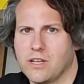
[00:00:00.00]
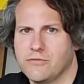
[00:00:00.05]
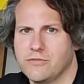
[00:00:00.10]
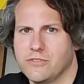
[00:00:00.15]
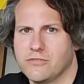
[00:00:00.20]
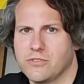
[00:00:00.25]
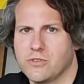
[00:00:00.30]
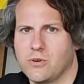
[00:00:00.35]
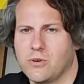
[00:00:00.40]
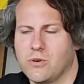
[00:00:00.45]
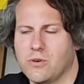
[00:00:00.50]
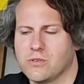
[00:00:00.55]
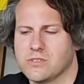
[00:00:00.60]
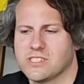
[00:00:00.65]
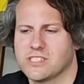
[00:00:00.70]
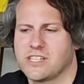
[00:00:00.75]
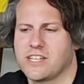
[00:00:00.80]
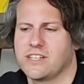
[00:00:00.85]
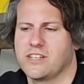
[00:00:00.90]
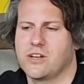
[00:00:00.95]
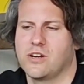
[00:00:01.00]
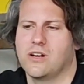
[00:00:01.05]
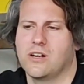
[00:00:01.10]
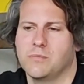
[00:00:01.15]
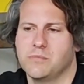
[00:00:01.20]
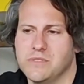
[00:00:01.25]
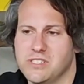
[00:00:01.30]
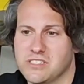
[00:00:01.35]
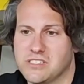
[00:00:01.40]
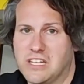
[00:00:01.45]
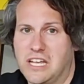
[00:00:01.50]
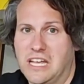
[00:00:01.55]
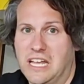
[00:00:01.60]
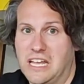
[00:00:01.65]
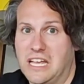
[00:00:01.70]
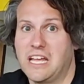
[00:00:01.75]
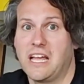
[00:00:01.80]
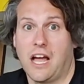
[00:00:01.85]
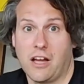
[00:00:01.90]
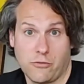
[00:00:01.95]
if you've got skinny arms,
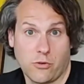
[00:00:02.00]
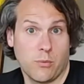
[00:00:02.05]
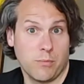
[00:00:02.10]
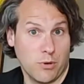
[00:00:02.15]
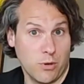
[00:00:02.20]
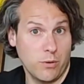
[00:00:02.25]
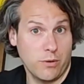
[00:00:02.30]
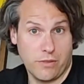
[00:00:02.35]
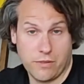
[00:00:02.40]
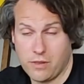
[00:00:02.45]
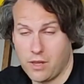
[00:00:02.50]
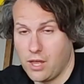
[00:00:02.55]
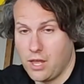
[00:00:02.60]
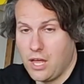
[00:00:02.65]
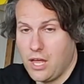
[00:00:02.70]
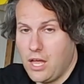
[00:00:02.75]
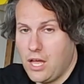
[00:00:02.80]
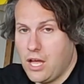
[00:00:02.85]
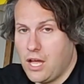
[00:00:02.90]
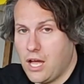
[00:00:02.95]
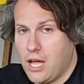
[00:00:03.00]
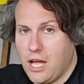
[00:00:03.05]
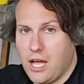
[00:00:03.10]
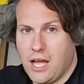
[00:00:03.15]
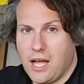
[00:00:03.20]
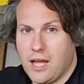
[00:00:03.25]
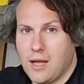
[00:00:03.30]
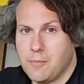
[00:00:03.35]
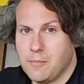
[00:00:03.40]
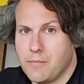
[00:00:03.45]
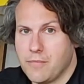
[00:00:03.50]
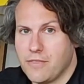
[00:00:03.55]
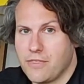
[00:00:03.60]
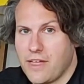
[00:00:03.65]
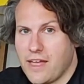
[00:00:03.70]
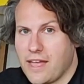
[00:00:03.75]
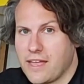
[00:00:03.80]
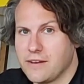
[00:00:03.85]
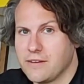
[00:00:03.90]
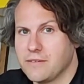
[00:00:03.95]
I've got both, um,
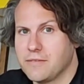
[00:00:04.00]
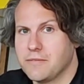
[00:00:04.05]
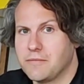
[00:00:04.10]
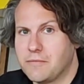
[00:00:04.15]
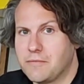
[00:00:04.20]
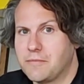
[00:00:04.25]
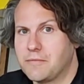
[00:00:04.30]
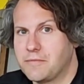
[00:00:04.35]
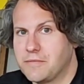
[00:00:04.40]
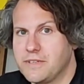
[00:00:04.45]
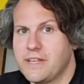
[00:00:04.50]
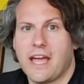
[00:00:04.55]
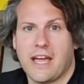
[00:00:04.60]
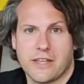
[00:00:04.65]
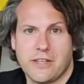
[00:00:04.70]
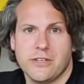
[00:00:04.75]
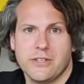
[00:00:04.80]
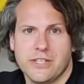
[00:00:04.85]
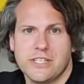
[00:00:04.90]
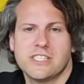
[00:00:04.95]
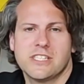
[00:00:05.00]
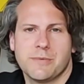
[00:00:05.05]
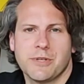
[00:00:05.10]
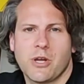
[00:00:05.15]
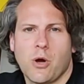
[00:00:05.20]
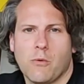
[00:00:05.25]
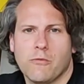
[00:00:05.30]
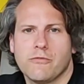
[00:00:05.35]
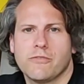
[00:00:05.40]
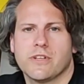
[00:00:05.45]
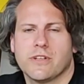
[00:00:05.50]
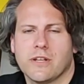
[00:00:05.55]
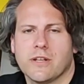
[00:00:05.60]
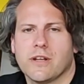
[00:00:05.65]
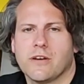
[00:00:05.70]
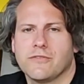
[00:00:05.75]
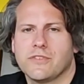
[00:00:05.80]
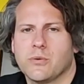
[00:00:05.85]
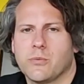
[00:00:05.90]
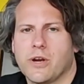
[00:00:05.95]
then yeah, you need to be confident
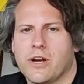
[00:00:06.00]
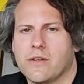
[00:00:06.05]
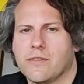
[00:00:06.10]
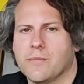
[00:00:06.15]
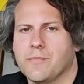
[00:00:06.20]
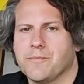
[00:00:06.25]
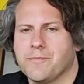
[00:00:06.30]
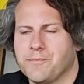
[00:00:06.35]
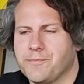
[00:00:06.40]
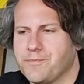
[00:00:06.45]
enough to wear them.